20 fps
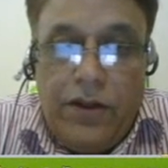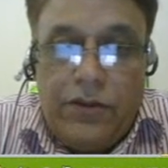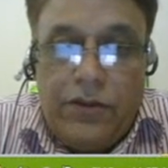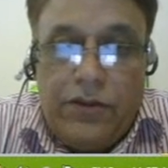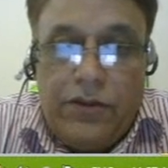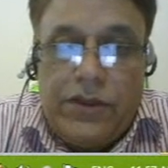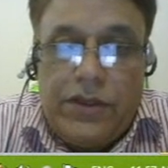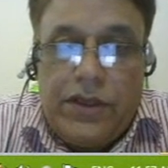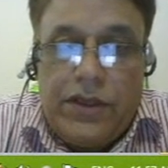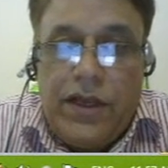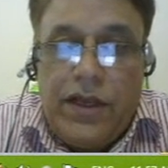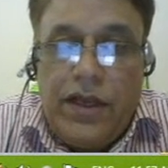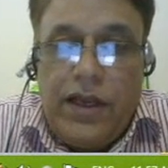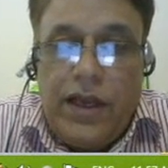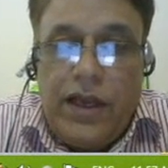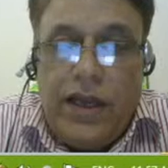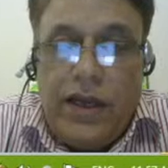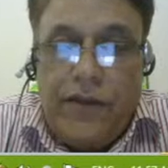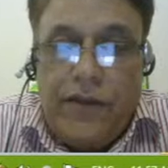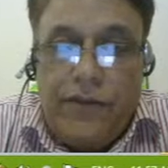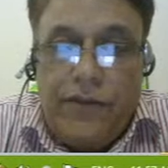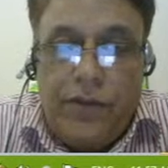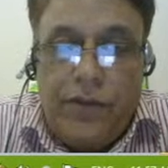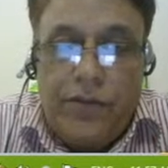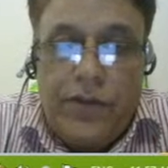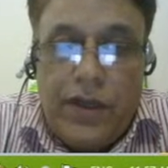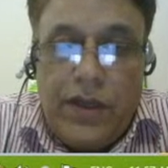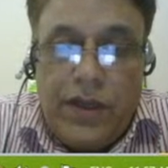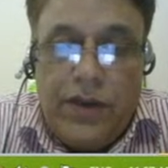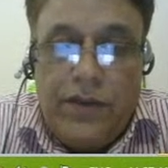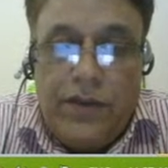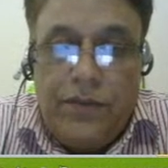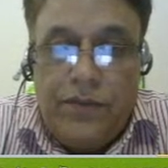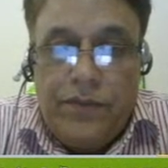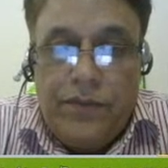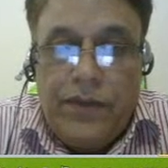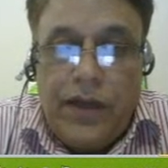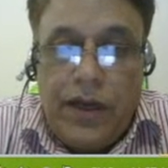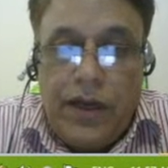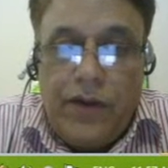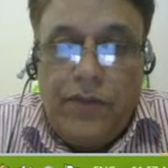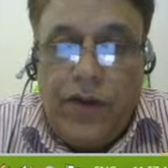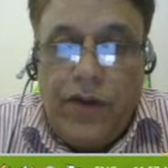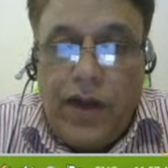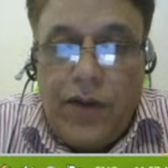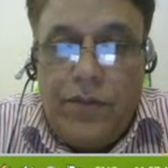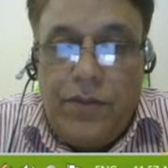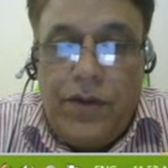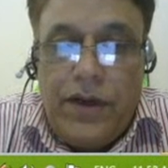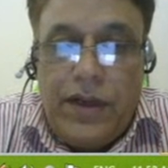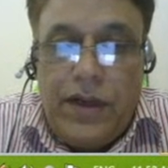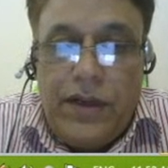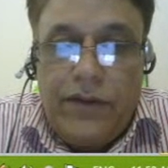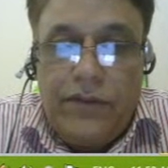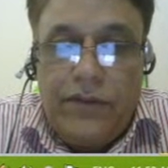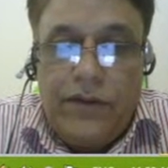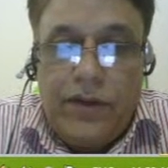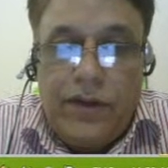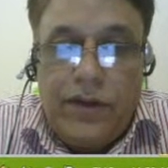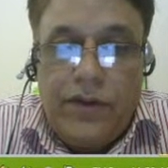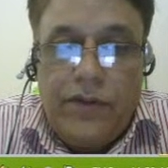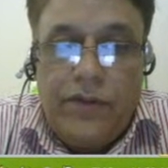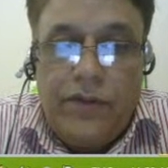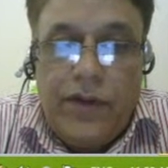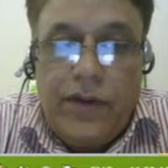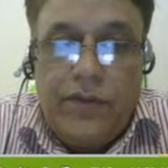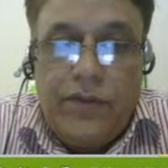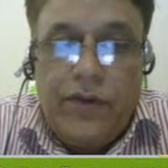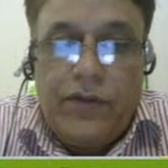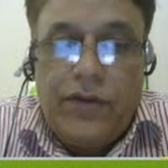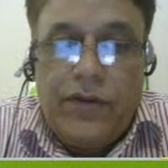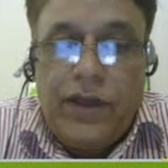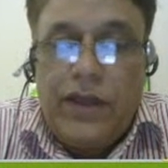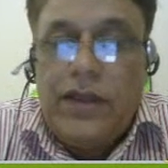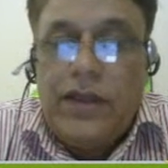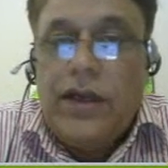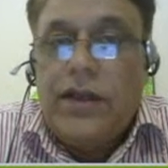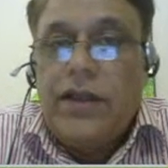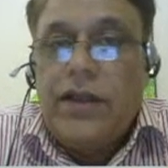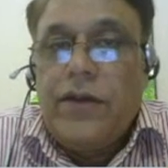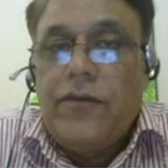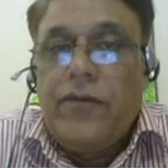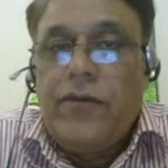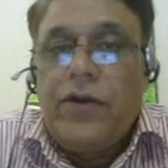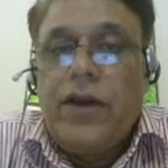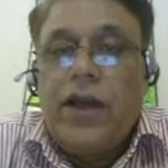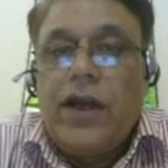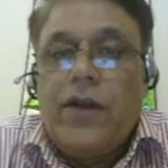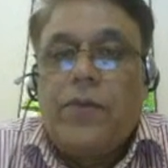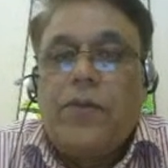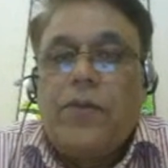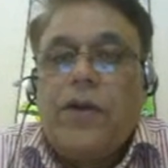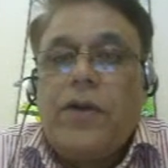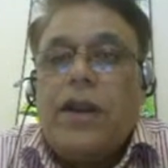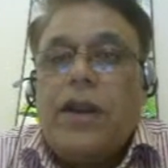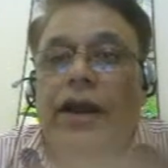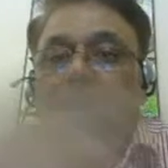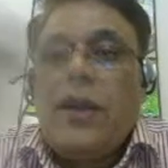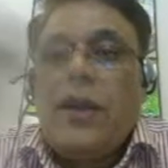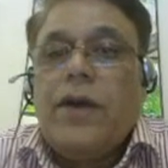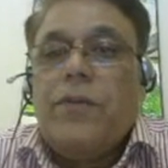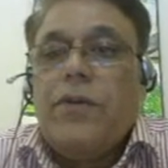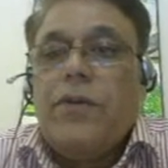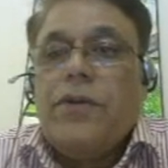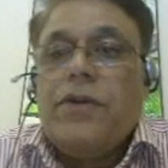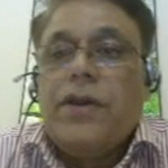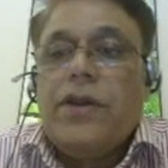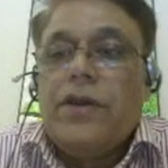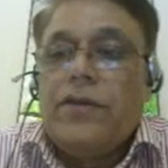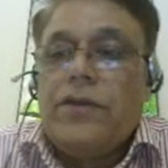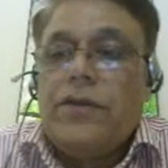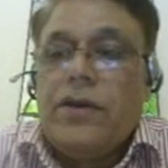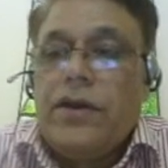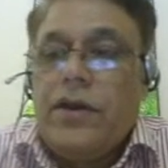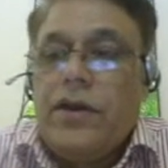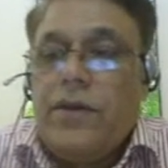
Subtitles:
So generally, from the environment is when we say that we are operating a business,